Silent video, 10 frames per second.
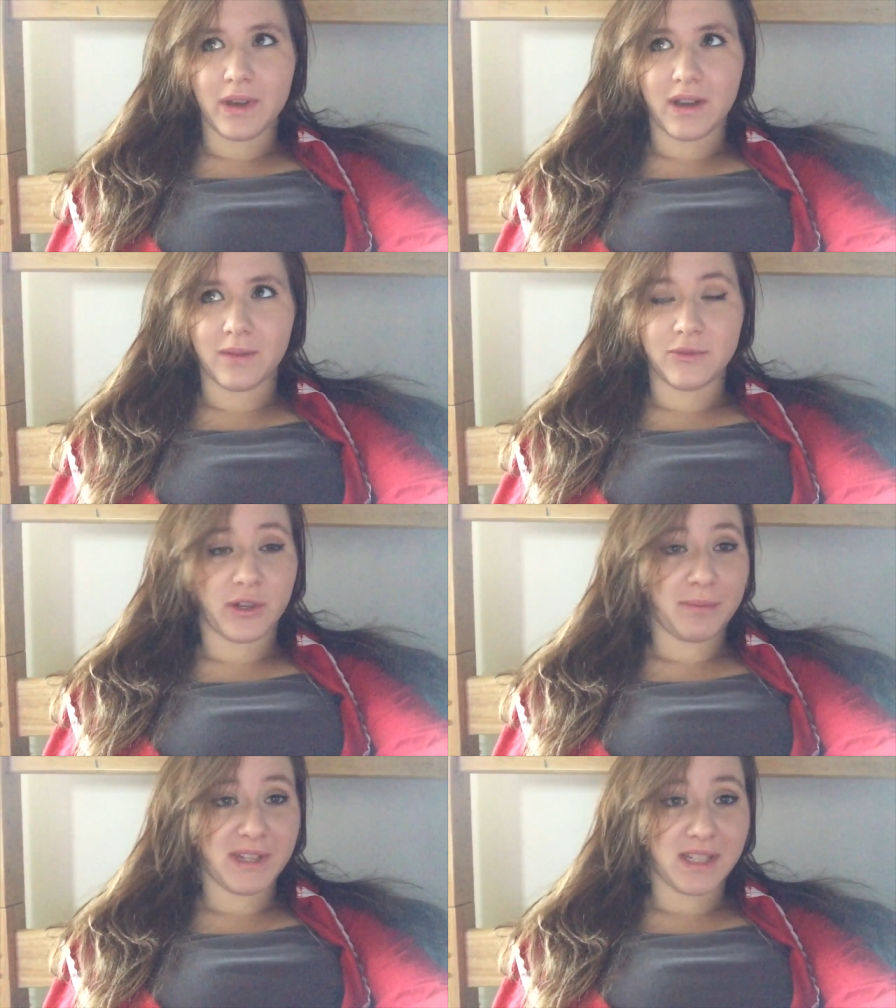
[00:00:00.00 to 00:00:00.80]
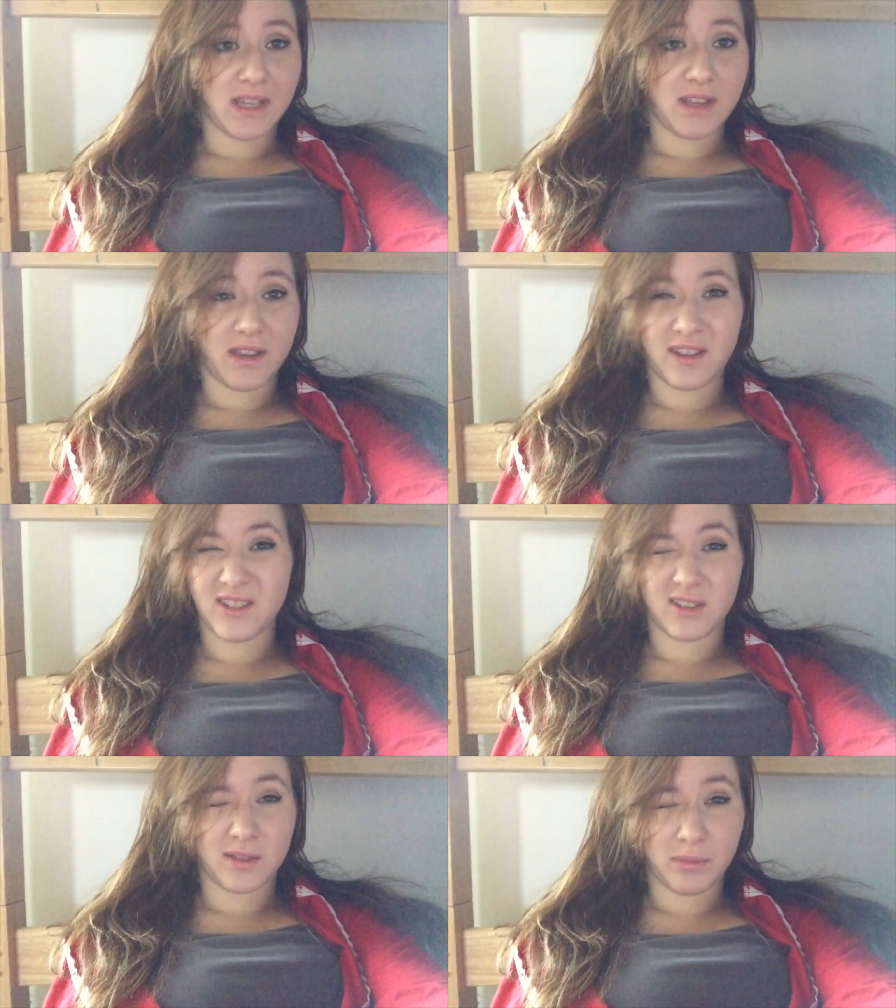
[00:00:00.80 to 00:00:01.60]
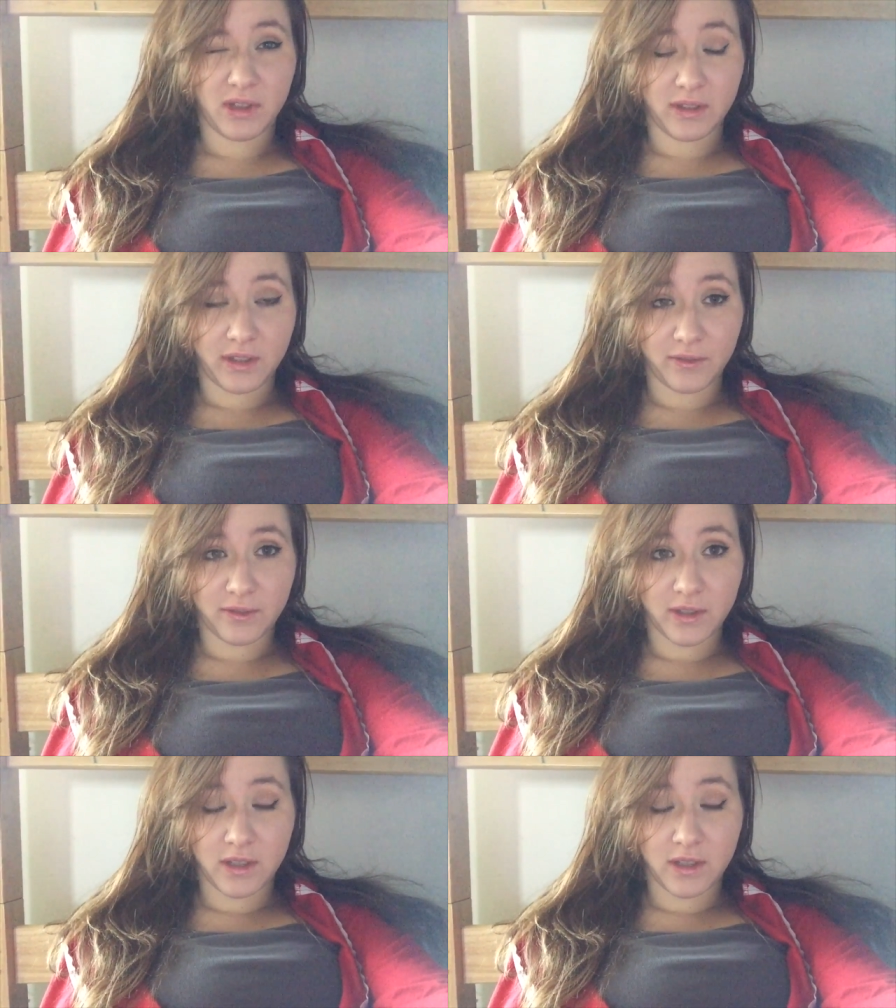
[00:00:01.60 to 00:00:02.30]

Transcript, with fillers: um, drink my tea, take some Aleve,